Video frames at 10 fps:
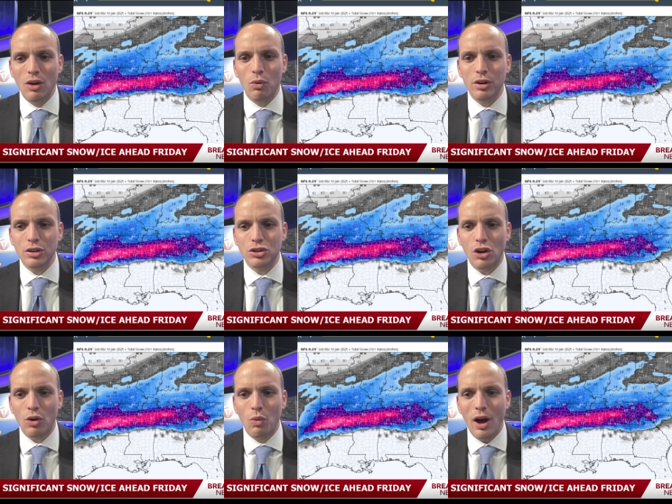Wanted to
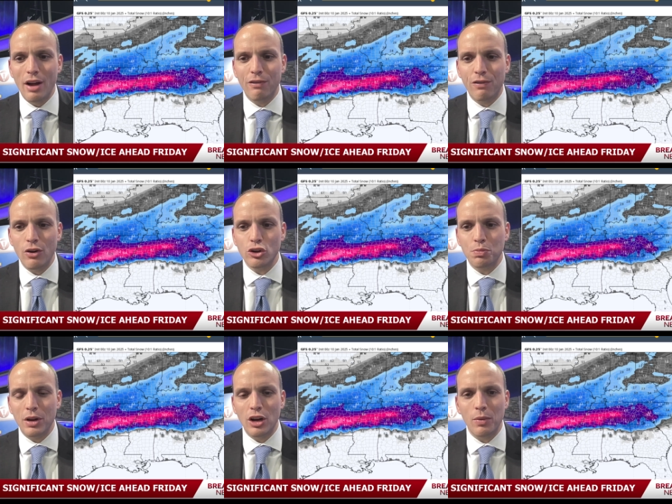start wide
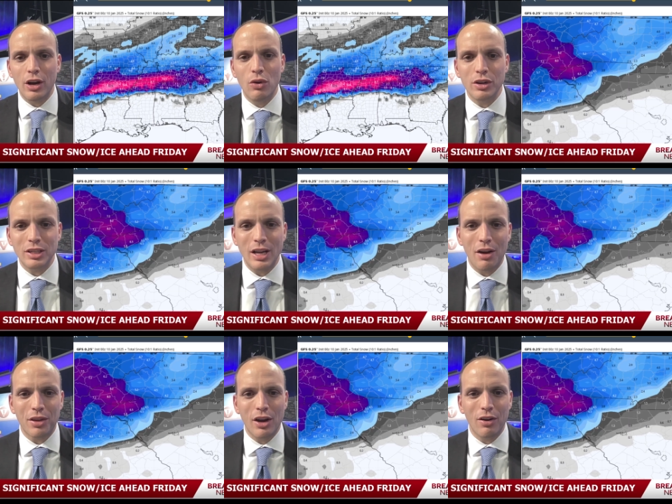first, but here we go into
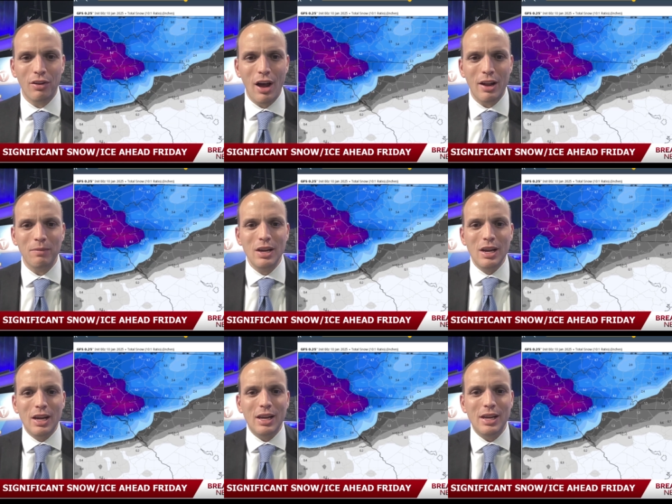South Carolina.
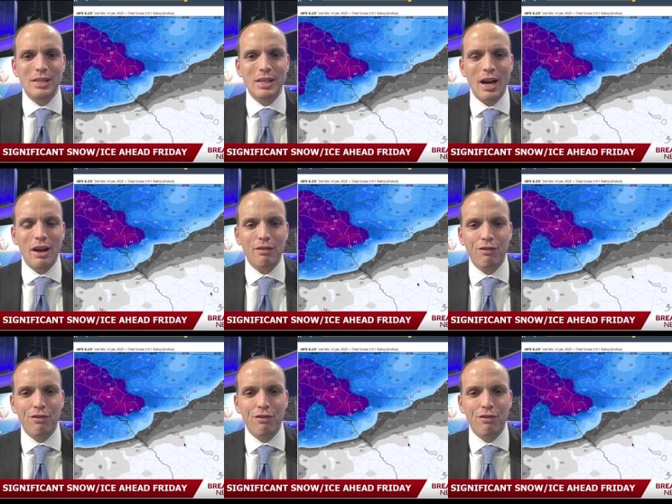It's got